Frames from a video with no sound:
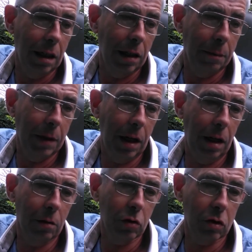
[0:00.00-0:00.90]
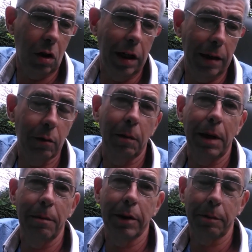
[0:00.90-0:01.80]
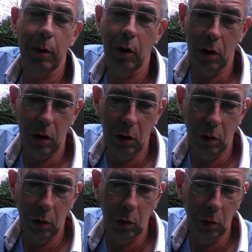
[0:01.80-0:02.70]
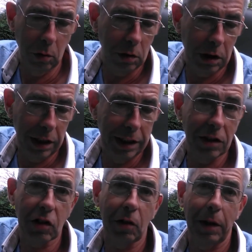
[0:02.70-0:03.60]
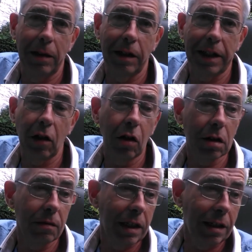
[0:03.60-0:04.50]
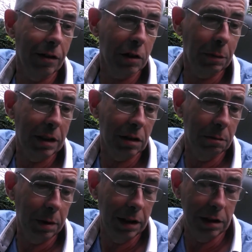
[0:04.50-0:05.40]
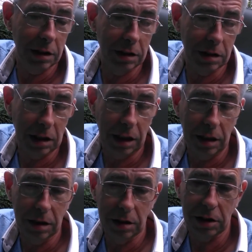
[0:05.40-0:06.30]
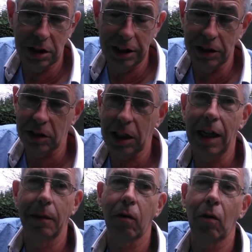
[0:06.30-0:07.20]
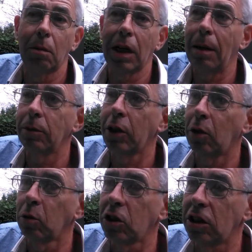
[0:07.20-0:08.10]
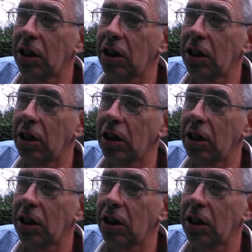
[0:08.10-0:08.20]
I'll try and remember to put all the links to where I got the various bits and pieces. So the seats came from a company called